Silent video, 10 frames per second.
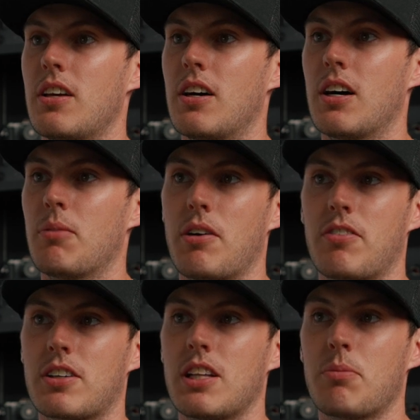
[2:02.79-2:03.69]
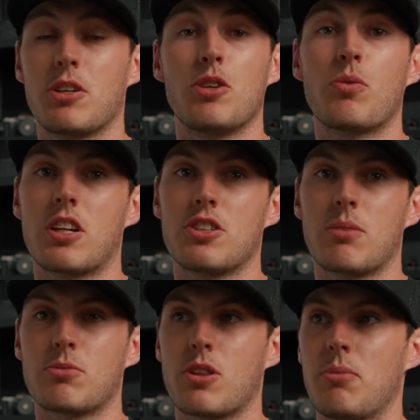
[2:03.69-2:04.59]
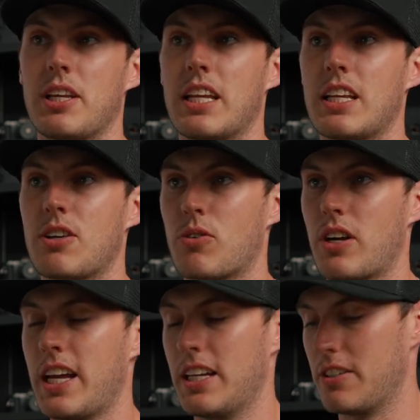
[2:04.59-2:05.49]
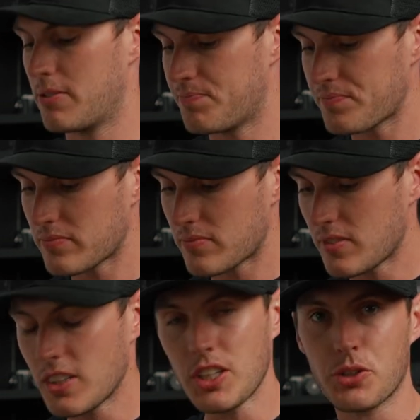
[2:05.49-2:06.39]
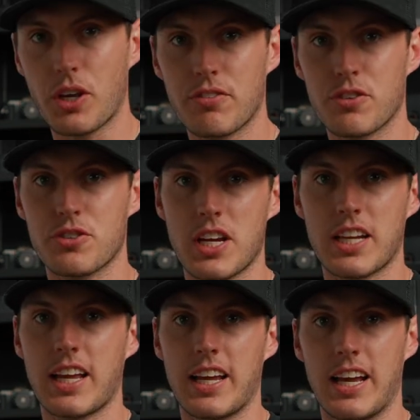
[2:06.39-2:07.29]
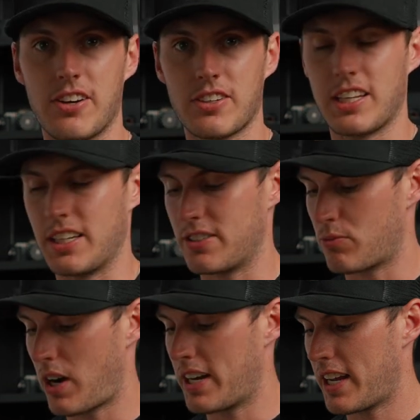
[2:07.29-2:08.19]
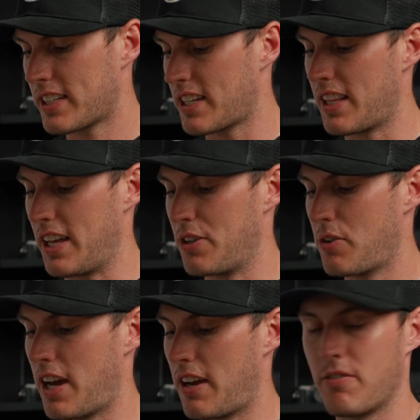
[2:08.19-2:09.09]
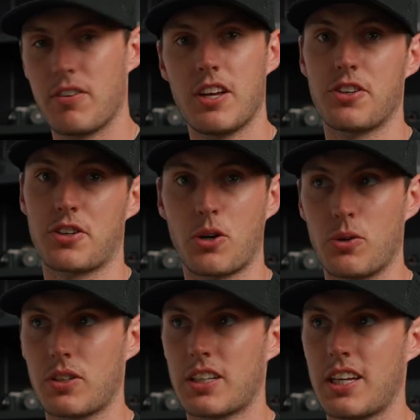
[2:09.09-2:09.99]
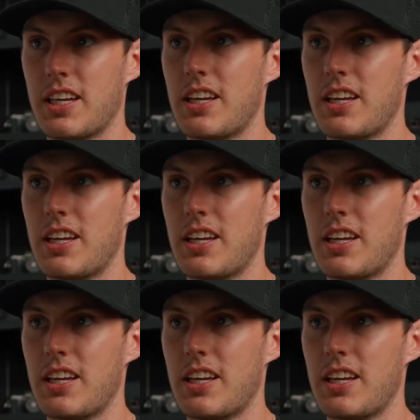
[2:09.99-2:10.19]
of a clip and you want to jump to the beginning or end, you have your JKL keys. Right next to that, you have your colon key.